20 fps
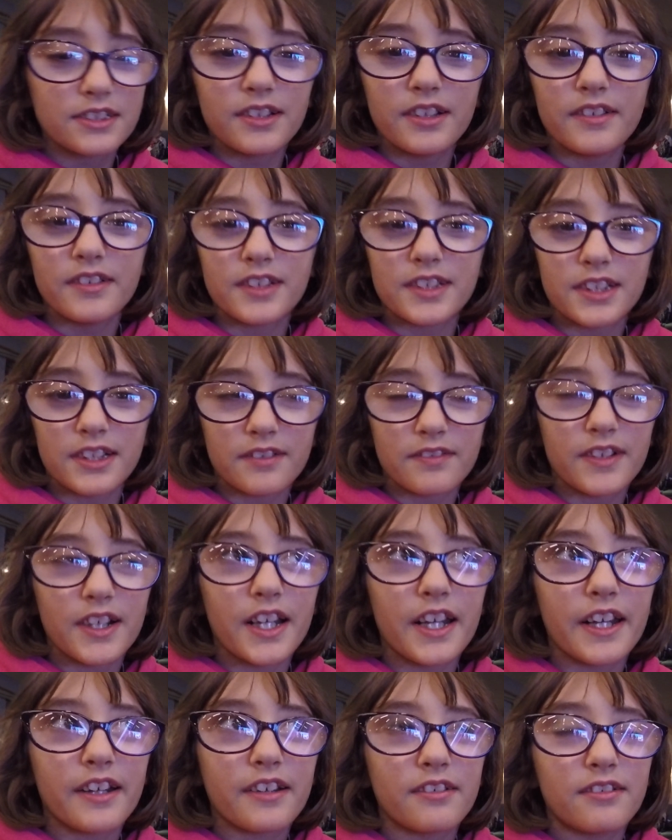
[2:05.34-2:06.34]
thought it was a
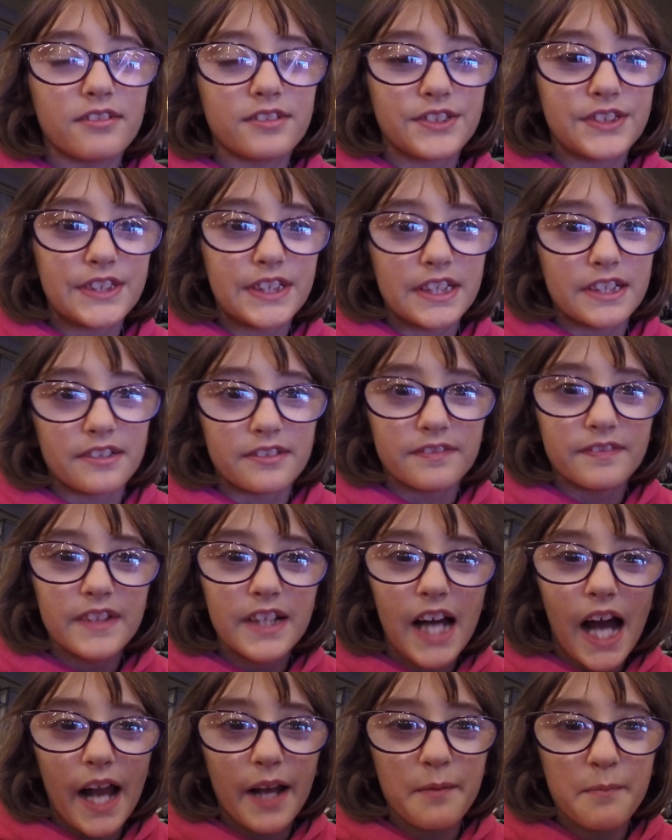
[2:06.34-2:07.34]
really cool film,
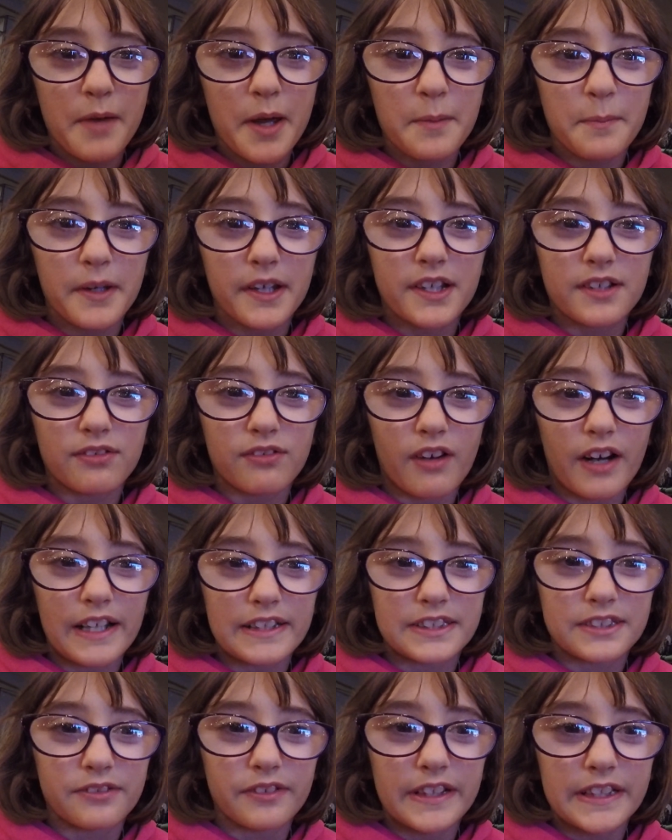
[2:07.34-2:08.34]
and it made me cry
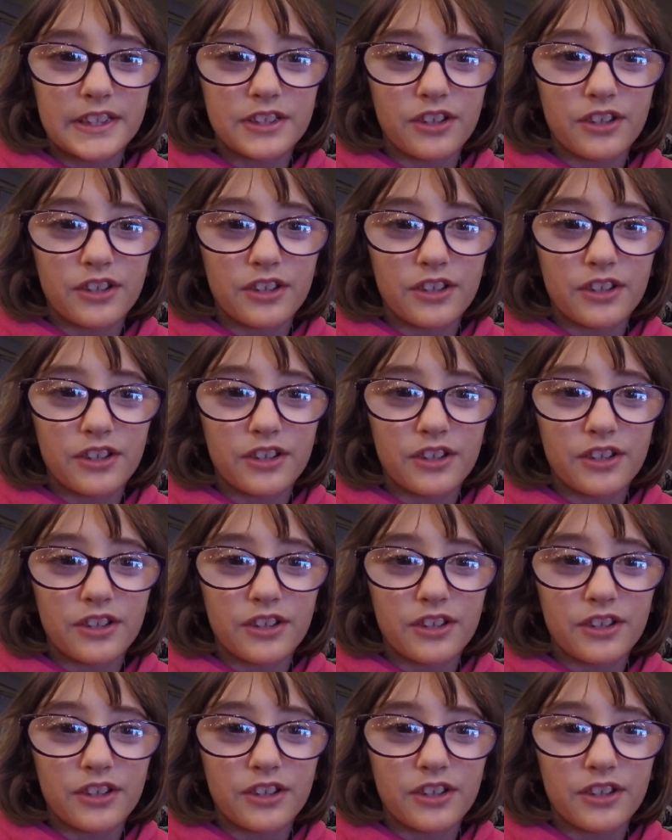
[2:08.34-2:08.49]
three